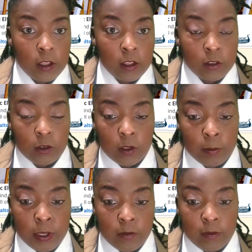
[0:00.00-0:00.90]
So let
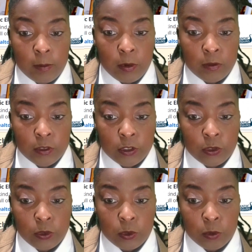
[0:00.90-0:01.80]
me flip over
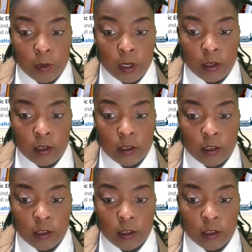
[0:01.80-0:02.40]
to my